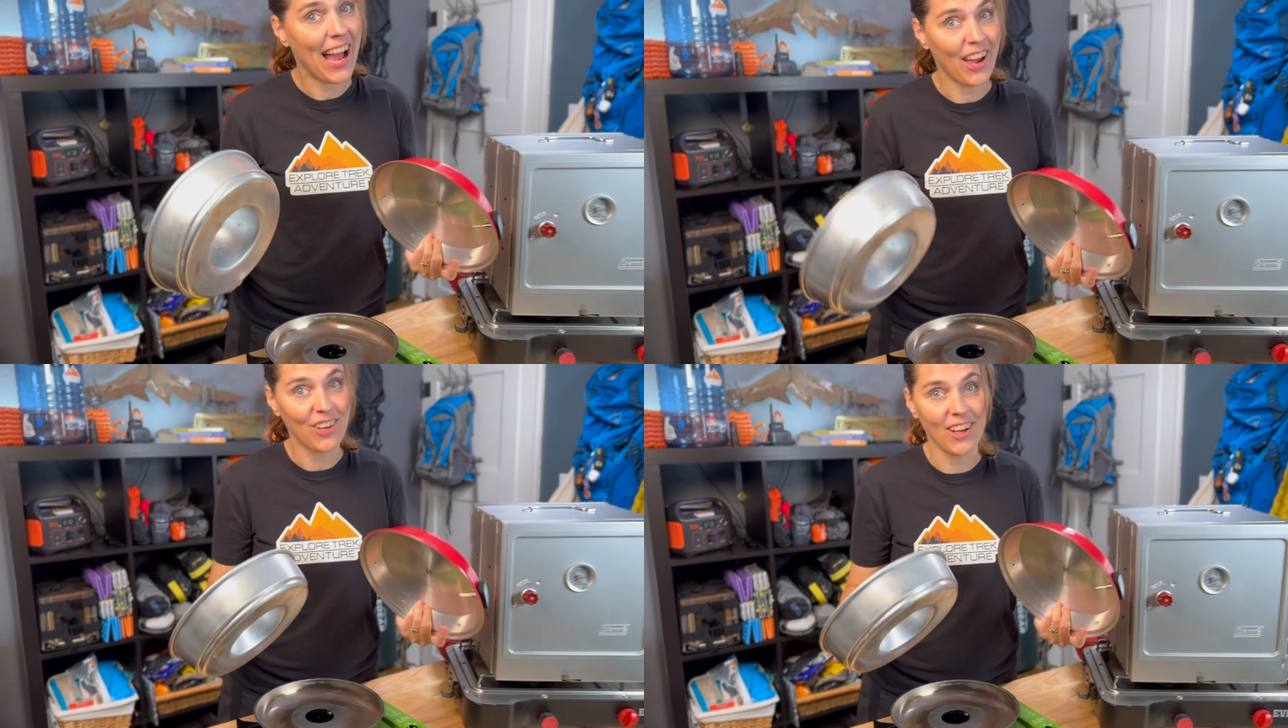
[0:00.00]

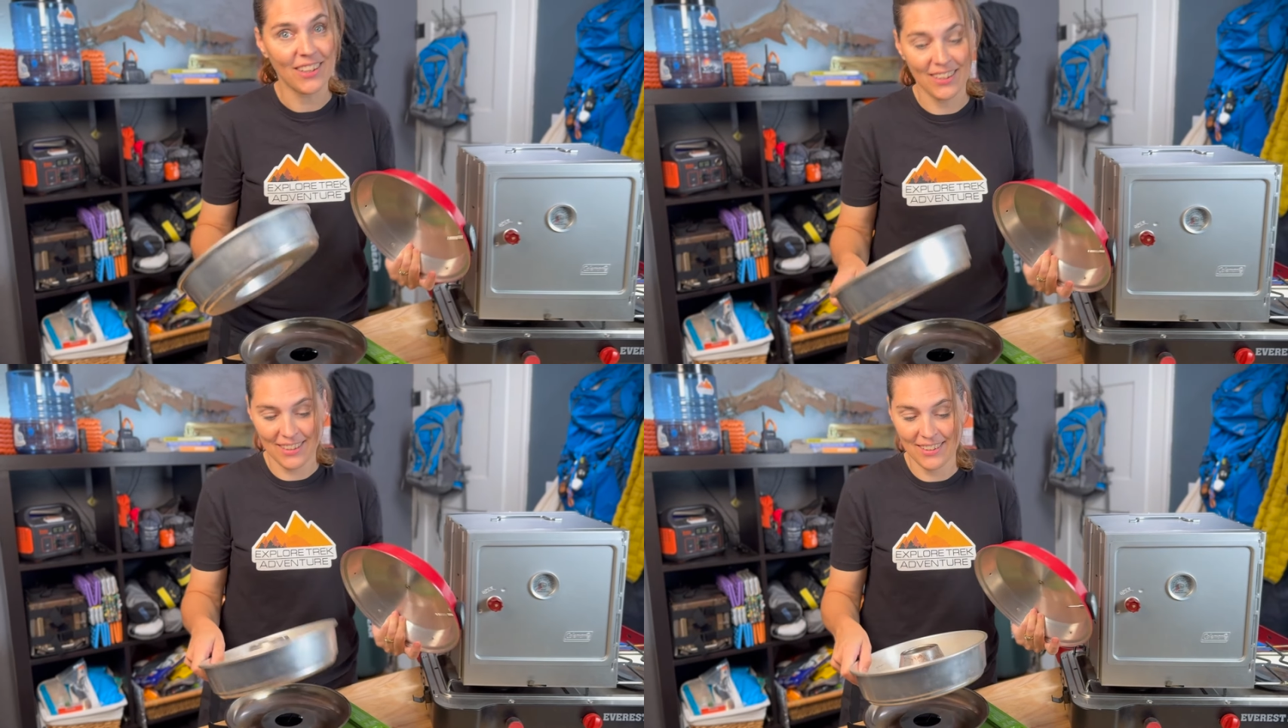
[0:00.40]
add-on
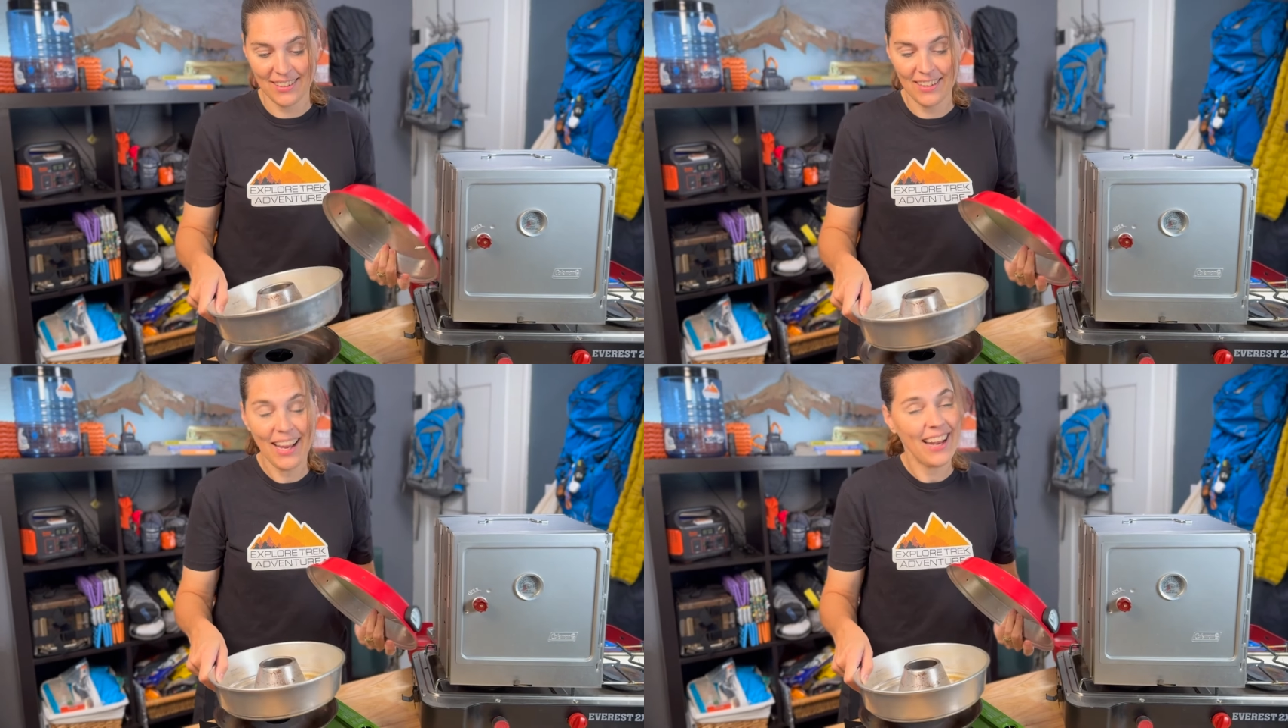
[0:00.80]

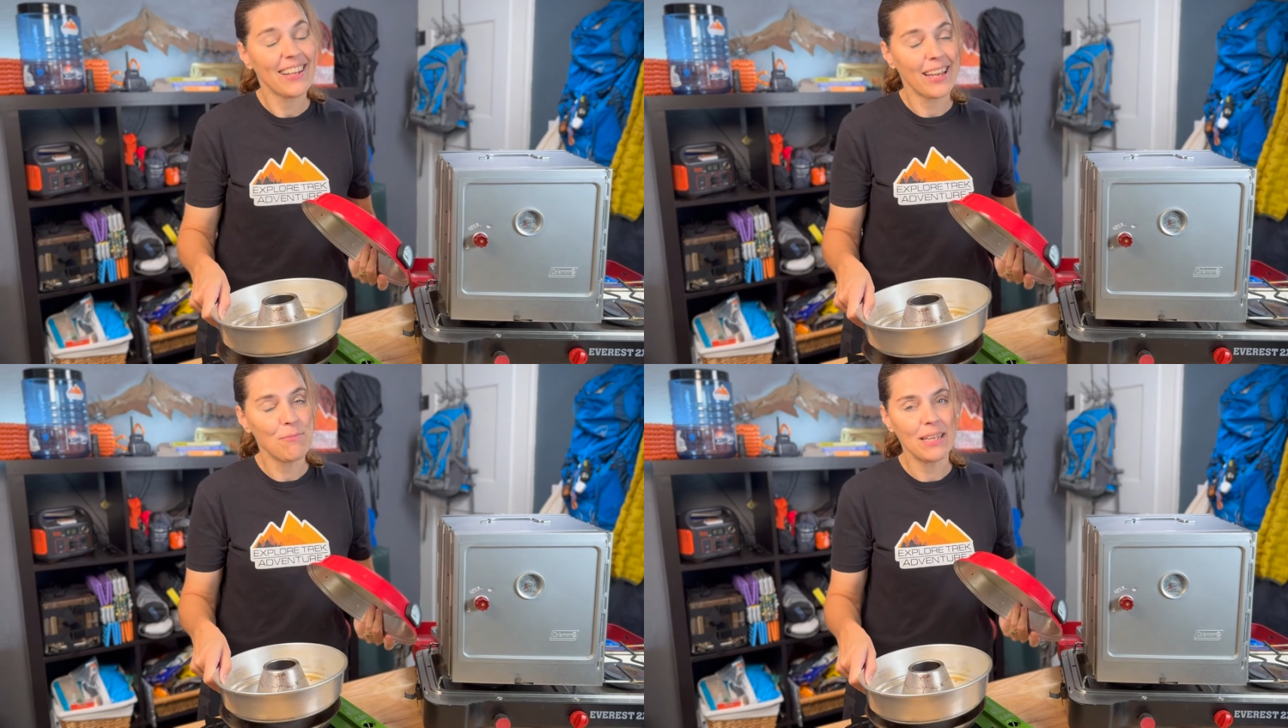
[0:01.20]
and
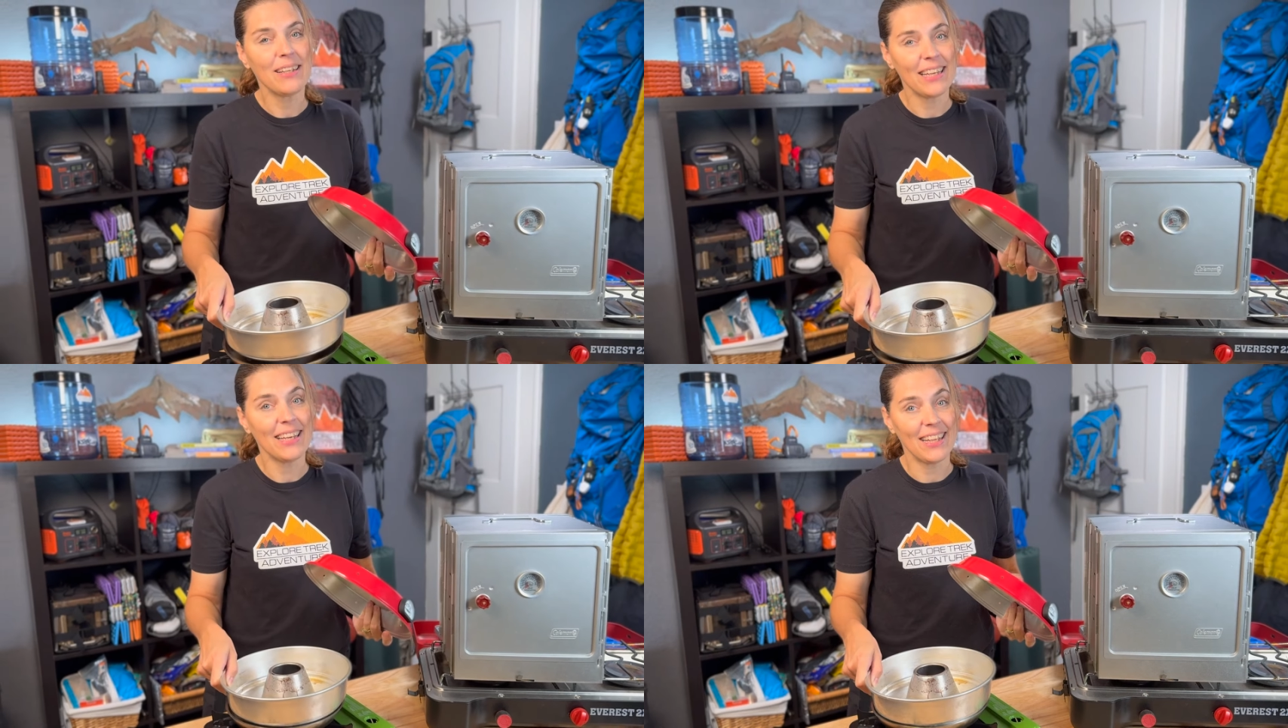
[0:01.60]
can
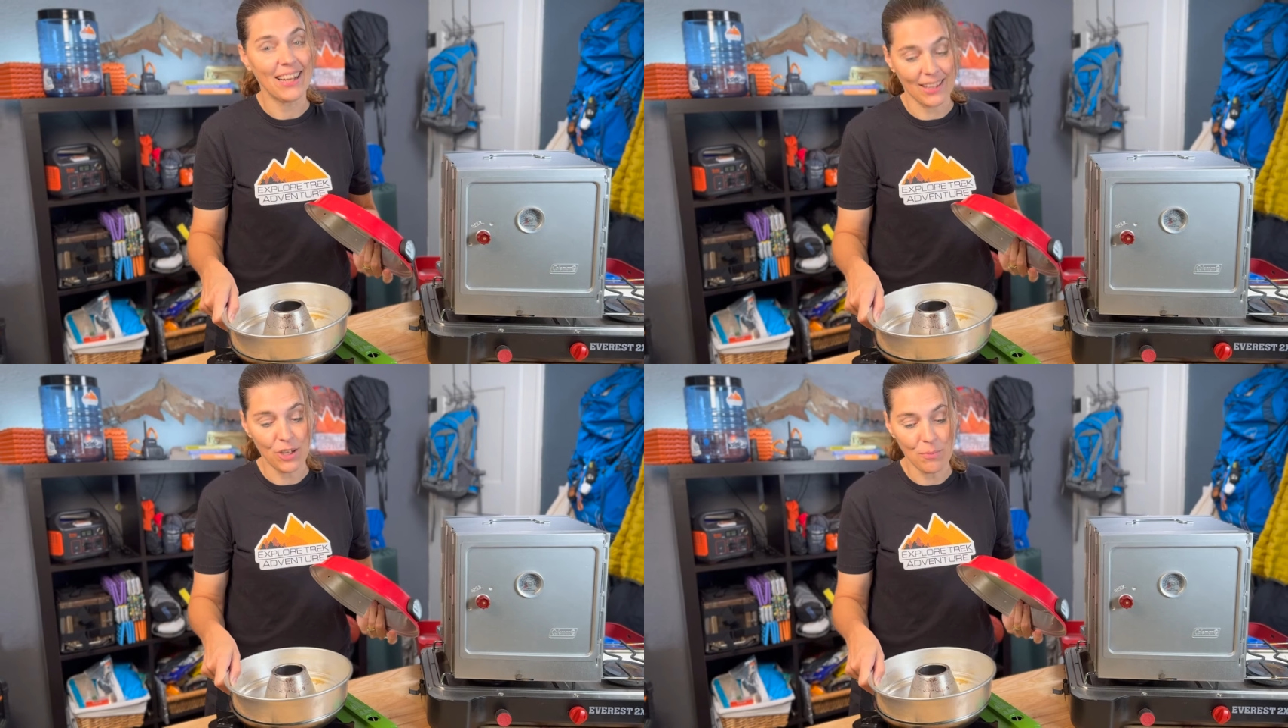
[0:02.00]
get
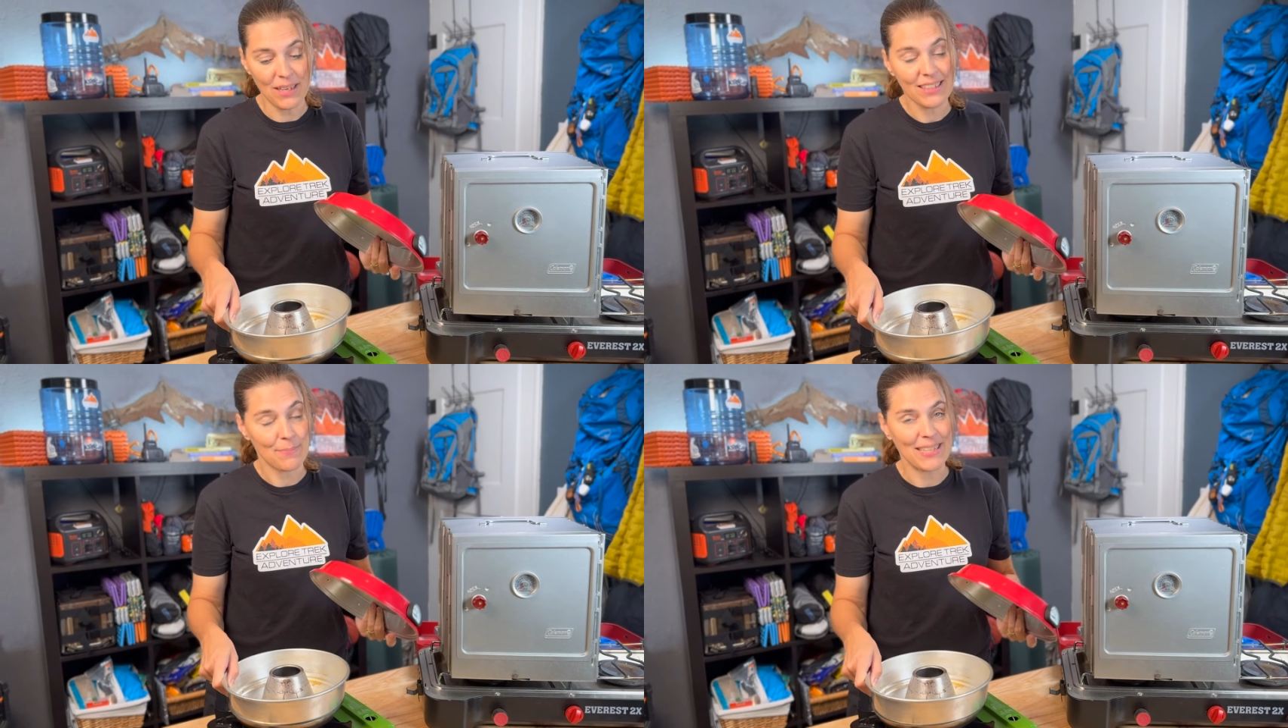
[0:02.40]
a little bit
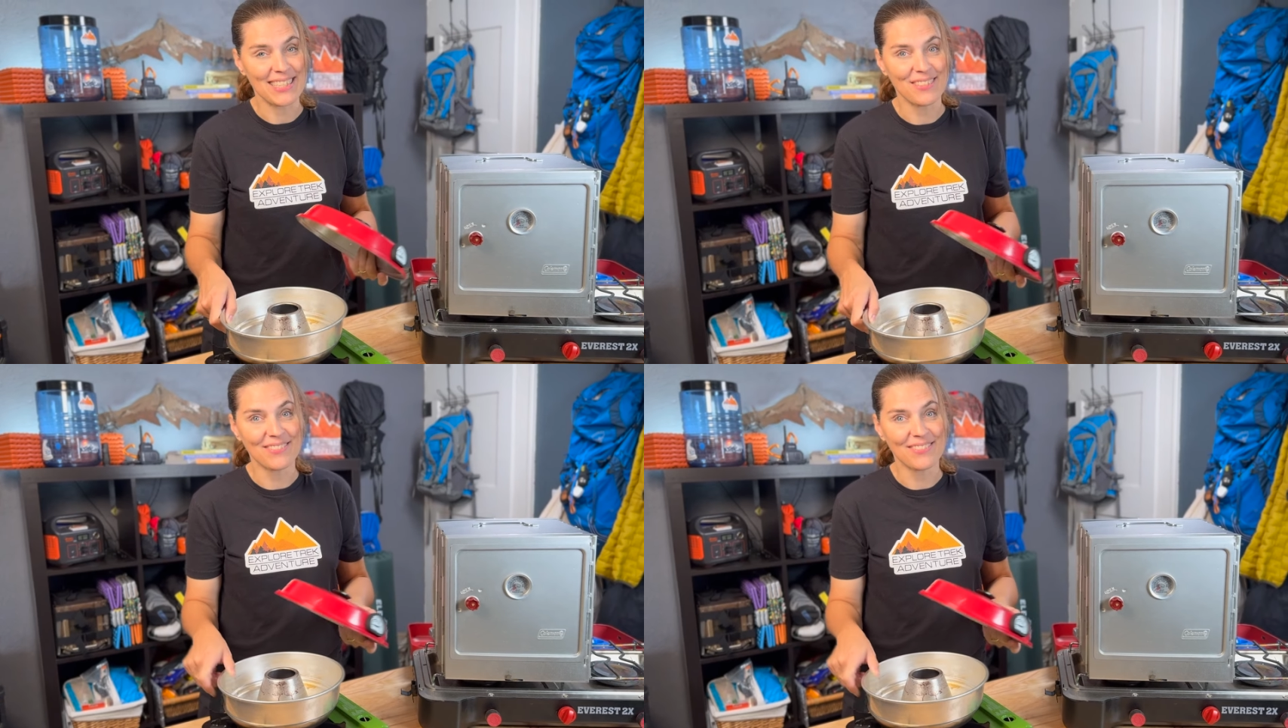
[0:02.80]
expensive.